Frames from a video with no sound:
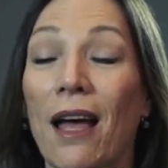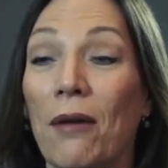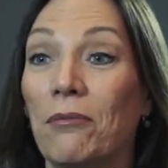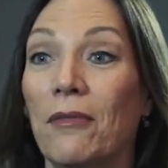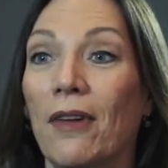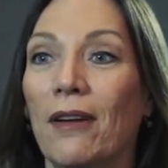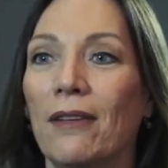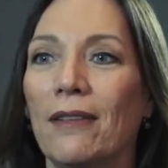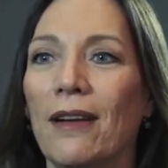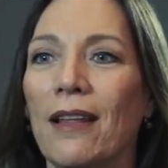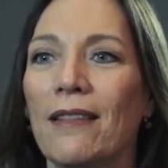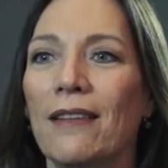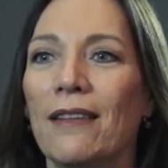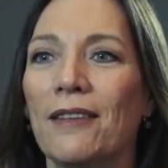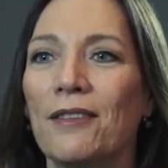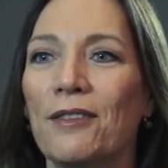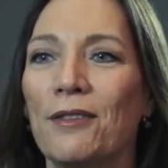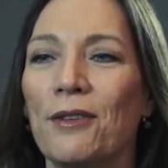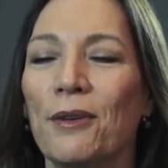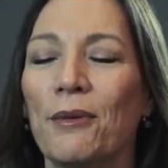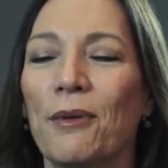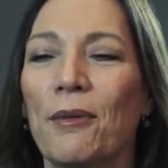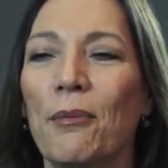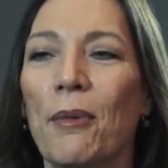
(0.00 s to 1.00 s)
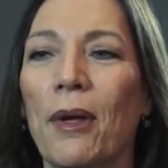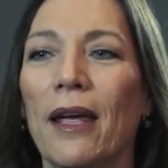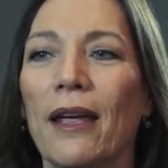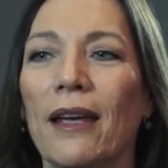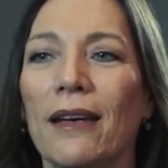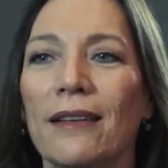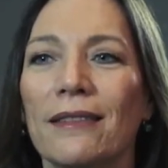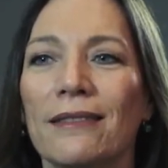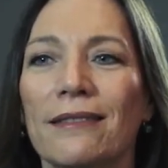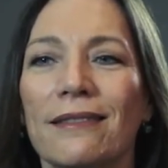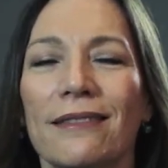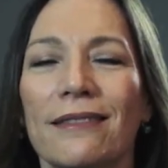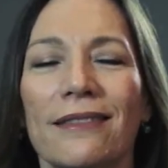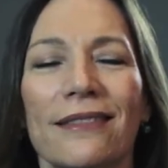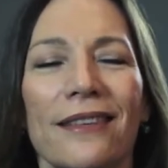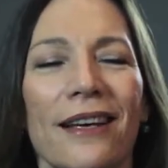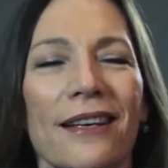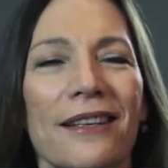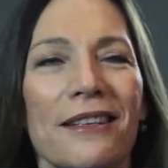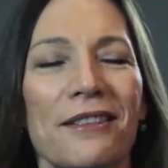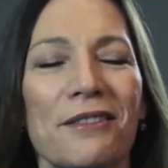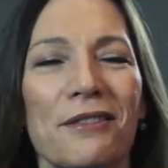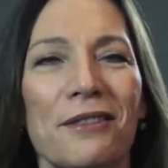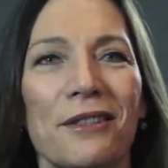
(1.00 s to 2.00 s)
Nothing to do with me, and
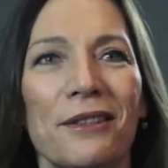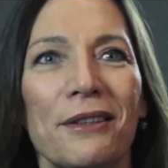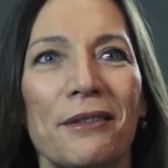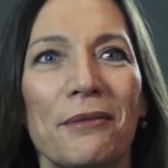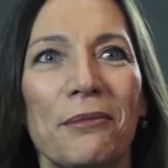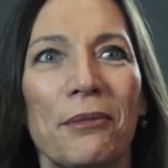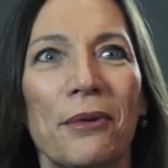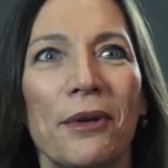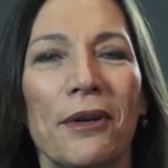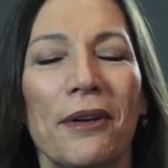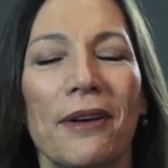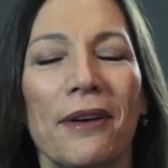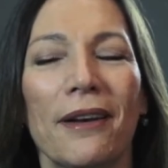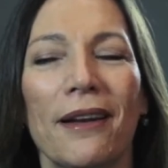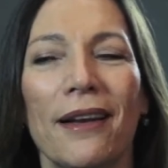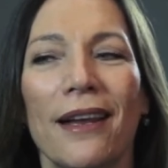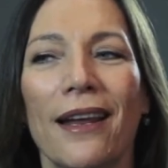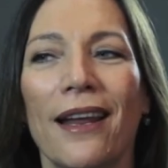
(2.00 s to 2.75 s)
I didn't do it, but